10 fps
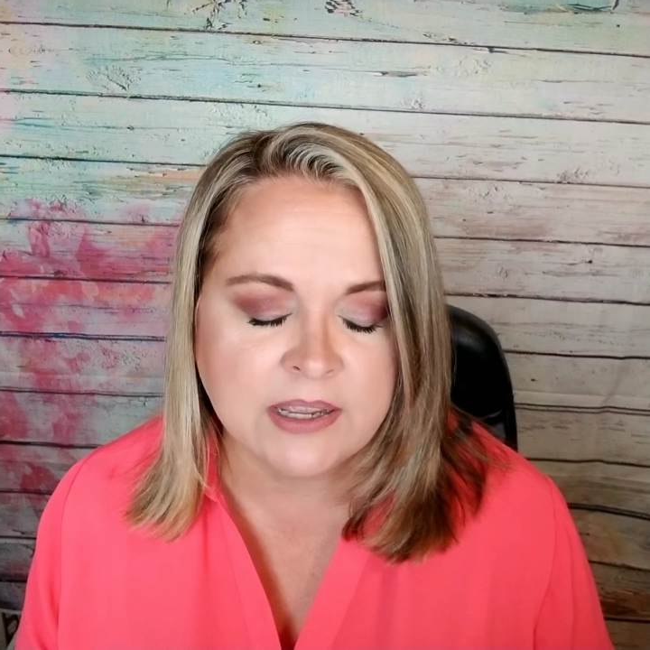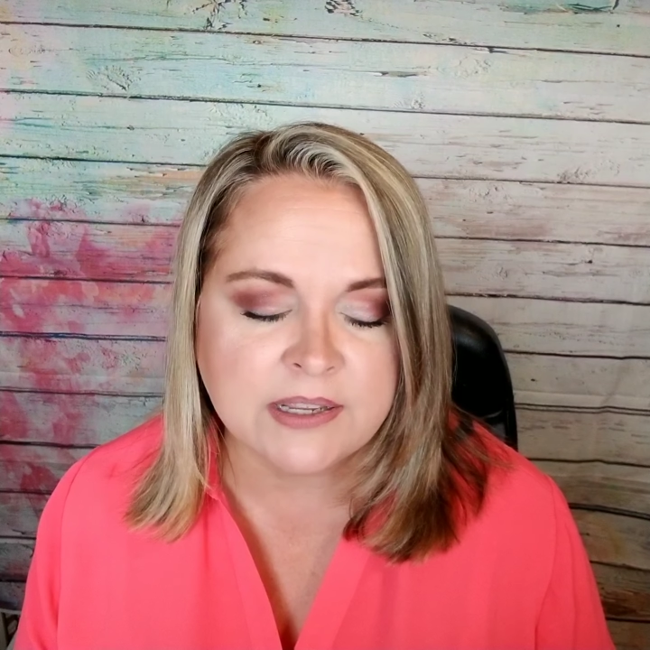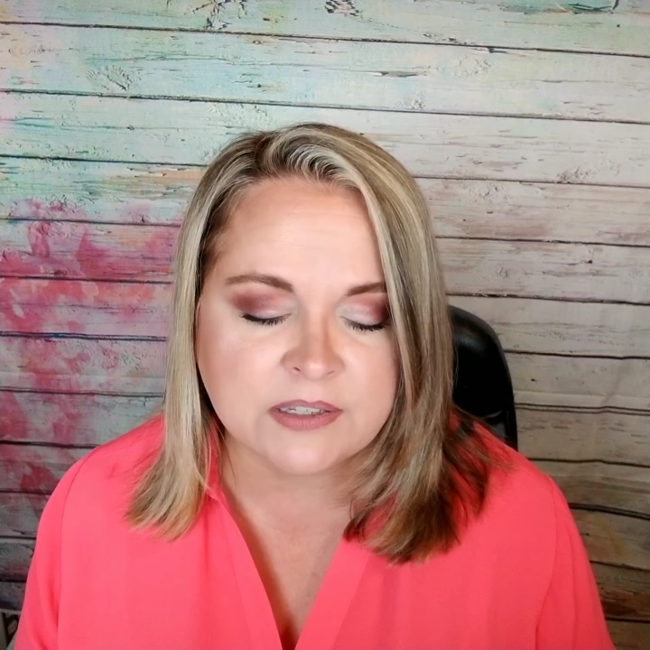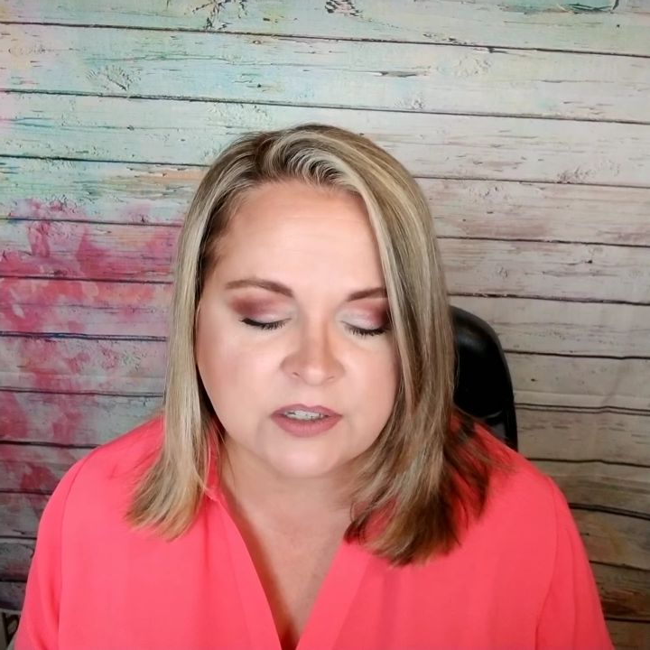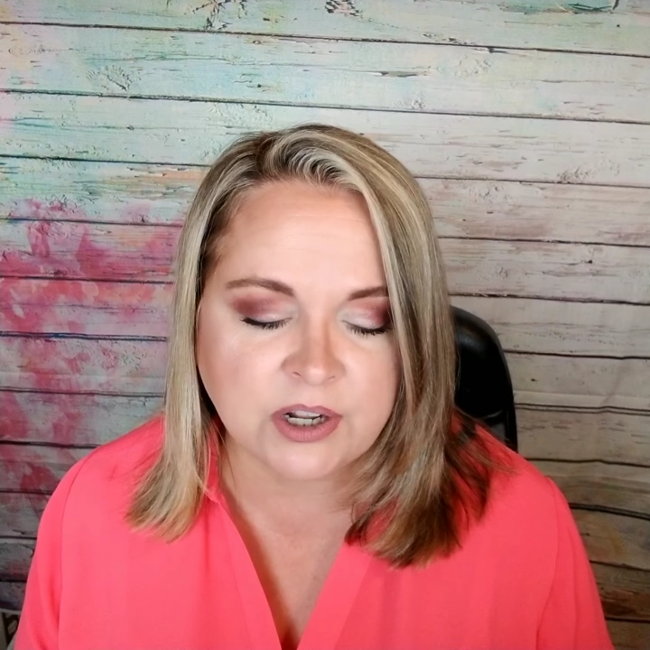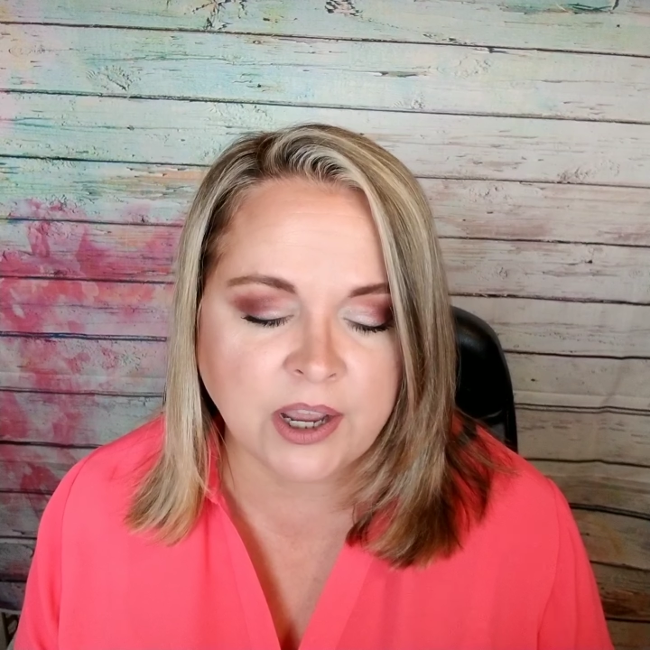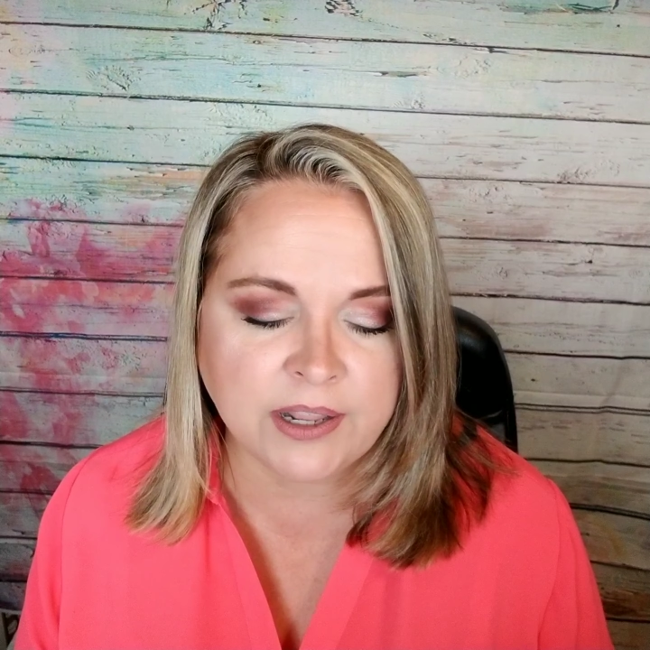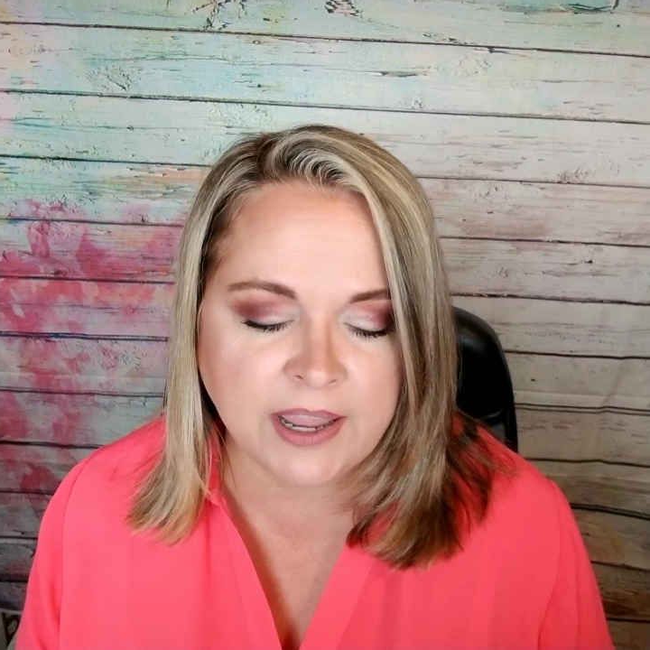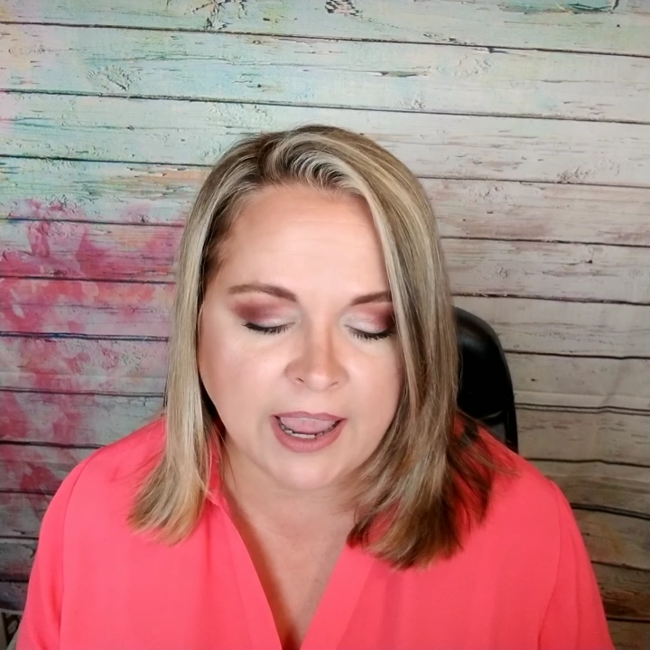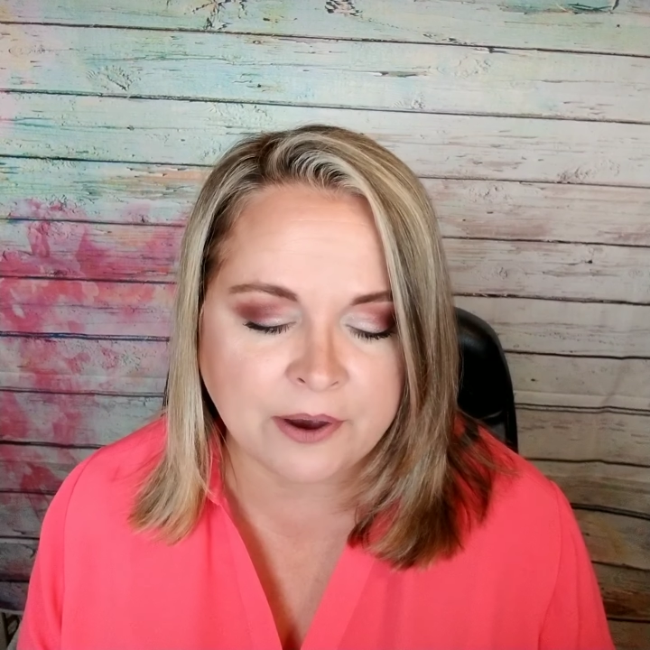
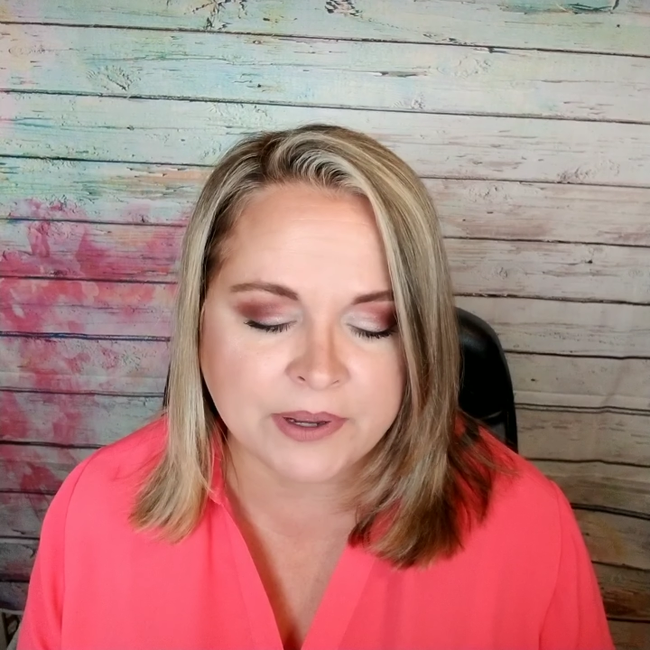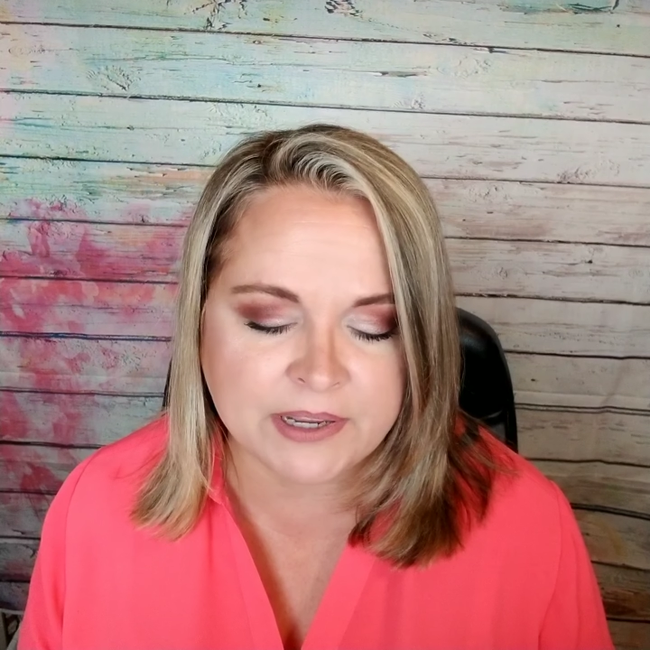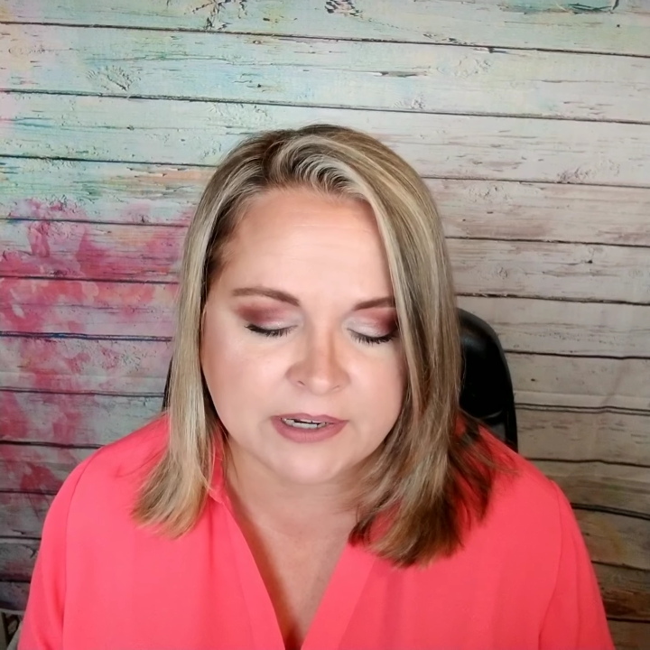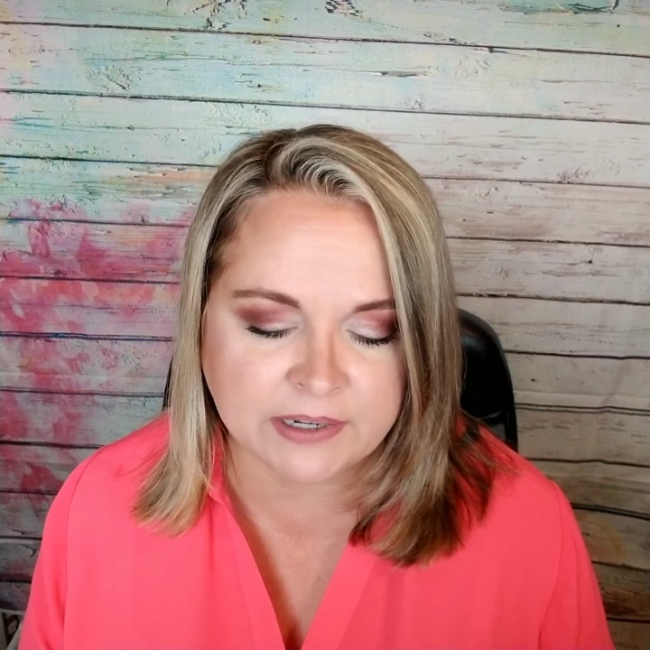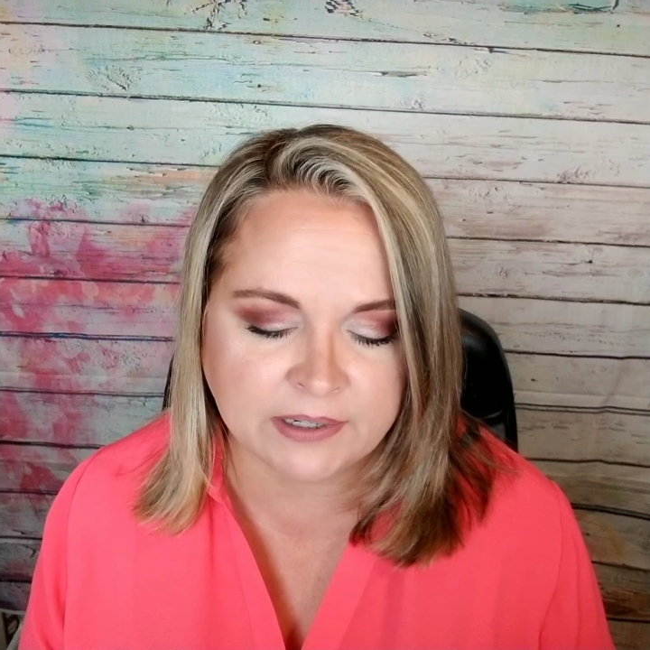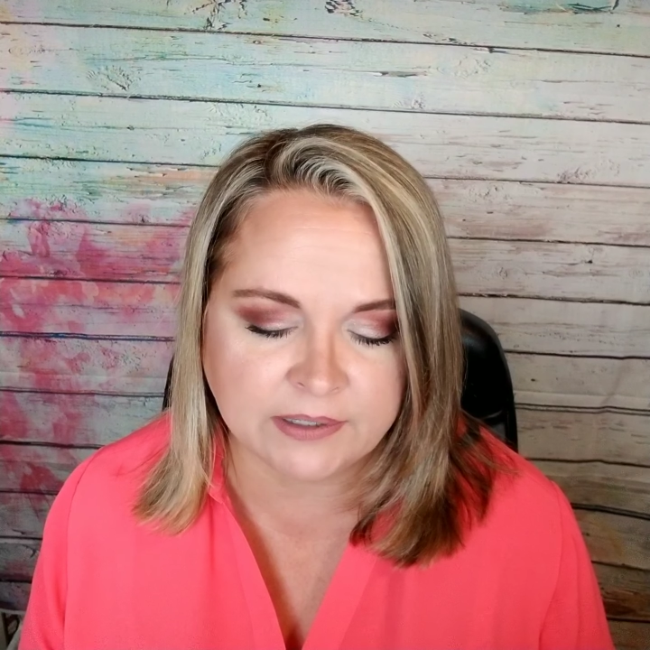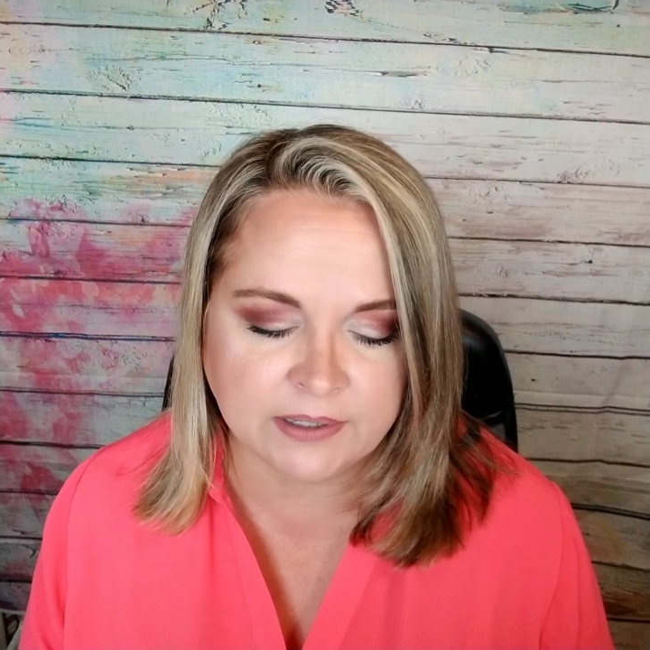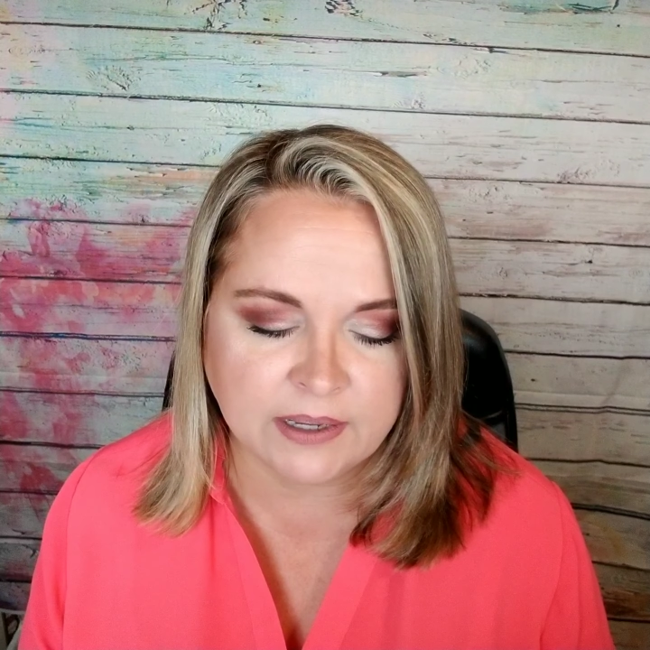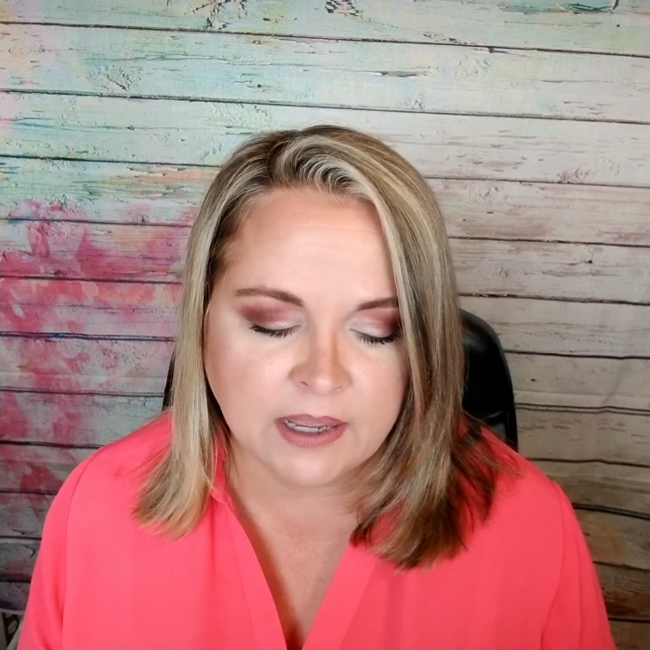Study how He did it,